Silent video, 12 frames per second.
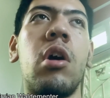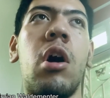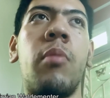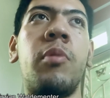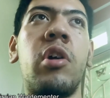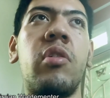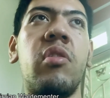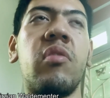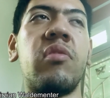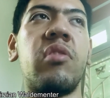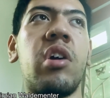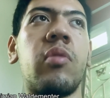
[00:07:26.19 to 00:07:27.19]
I'm not
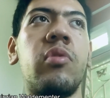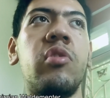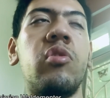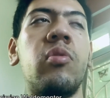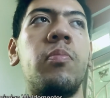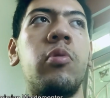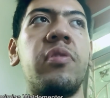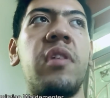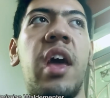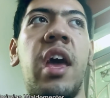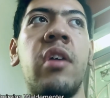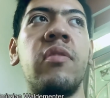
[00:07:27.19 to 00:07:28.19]
exactly to put
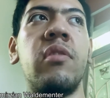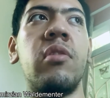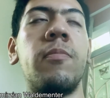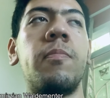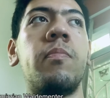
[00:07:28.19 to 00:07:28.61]
the end the